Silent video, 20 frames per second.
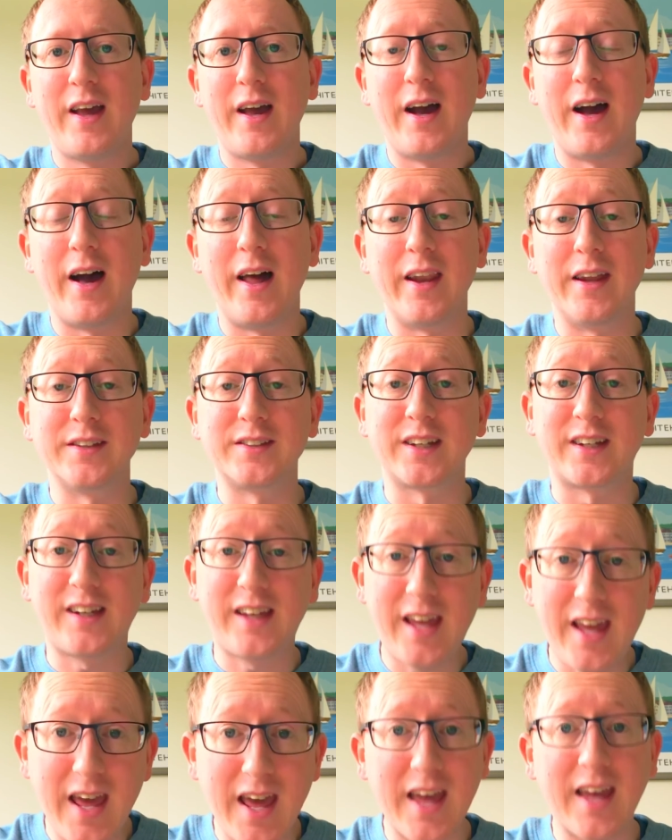And as a
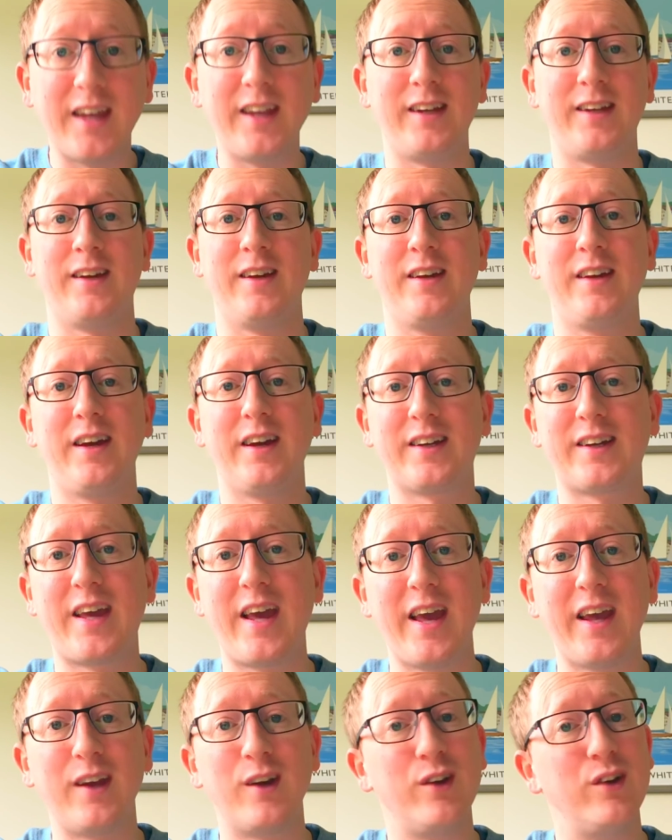king
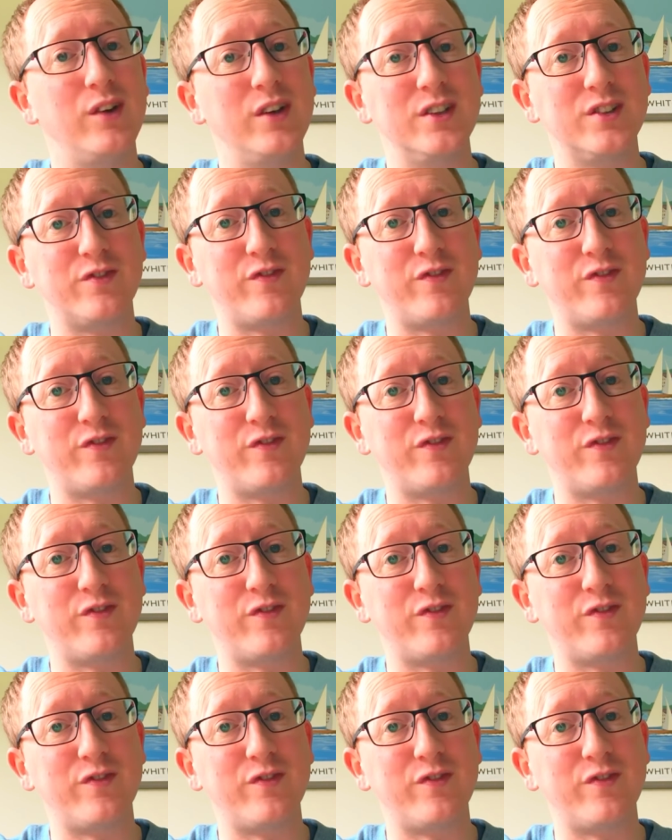who is